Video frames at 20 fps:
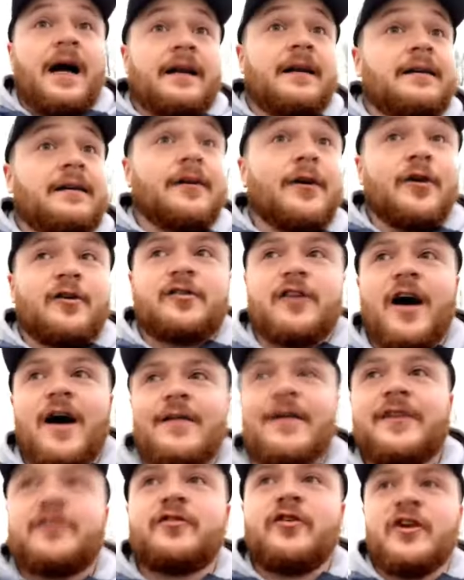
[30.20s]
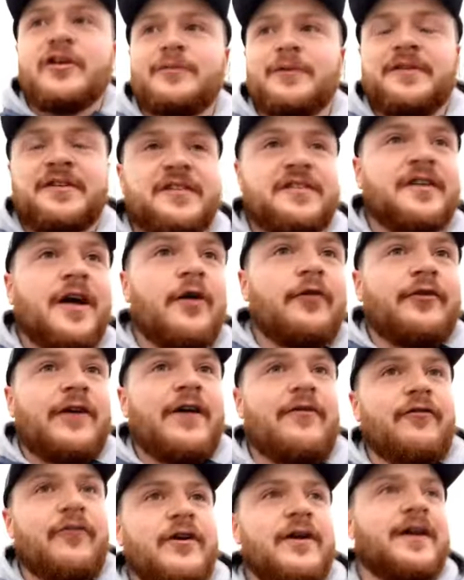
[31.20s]
looks like this Christmas is no
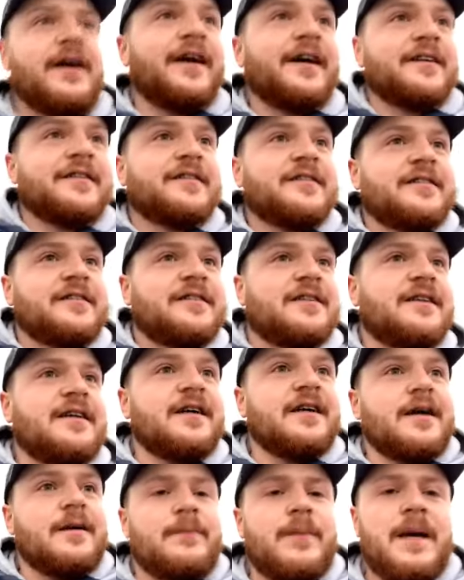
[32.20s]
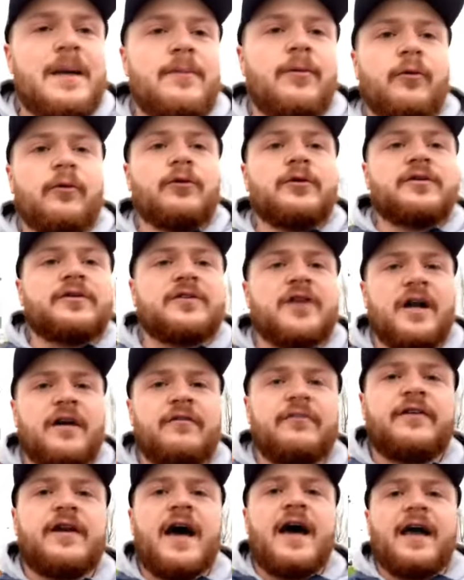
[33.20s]
different, as people kind
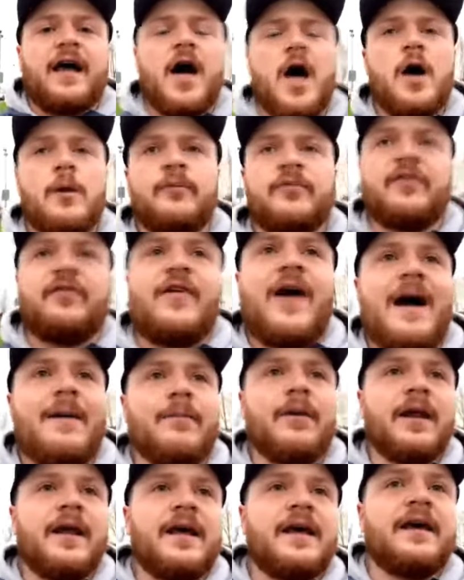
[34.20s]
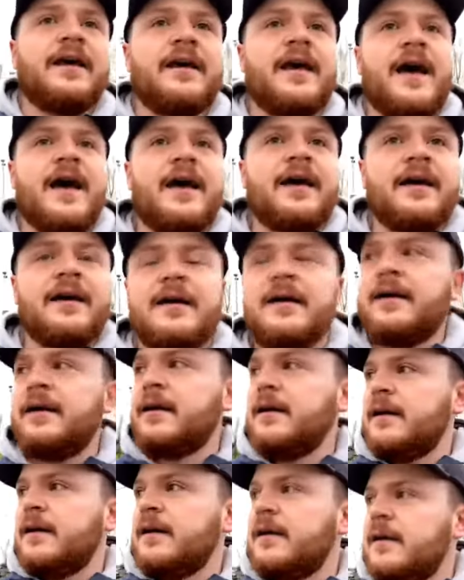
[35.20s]
of getting home to family and getting
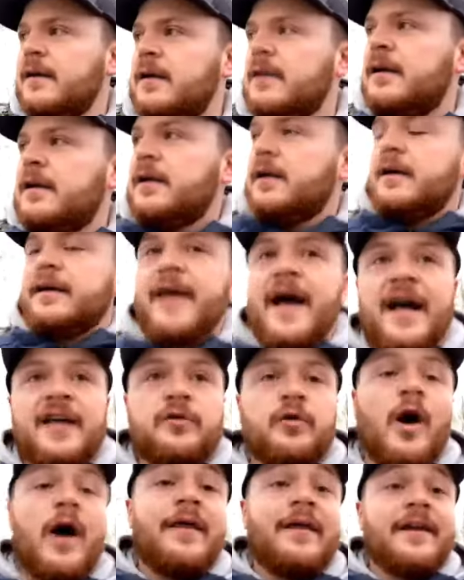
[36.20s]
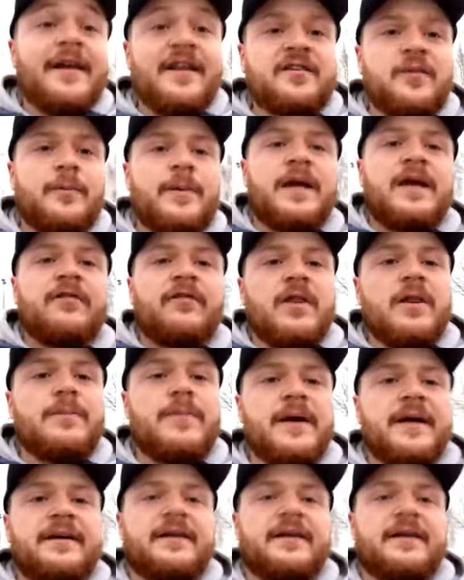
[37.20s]
to where they need to be for the big